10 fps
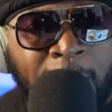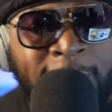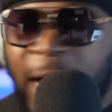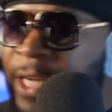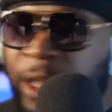
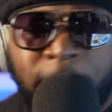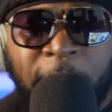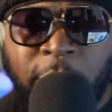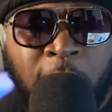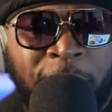that should be
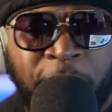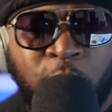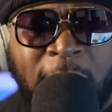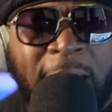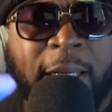enough for you
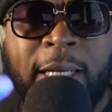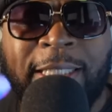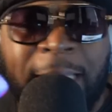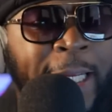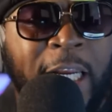not to
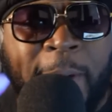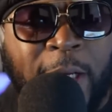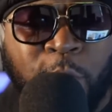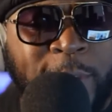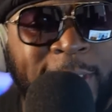listen to
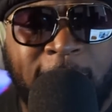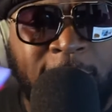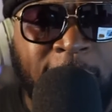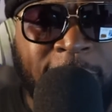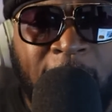anybody who says
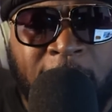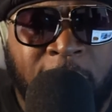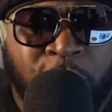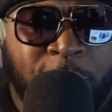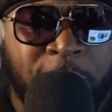anything
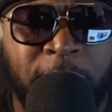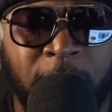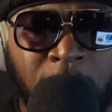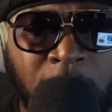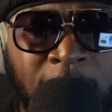contrary.
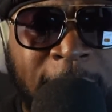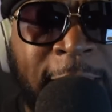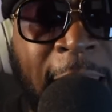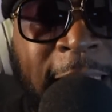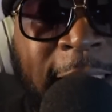
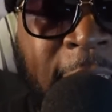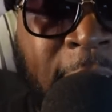Chasing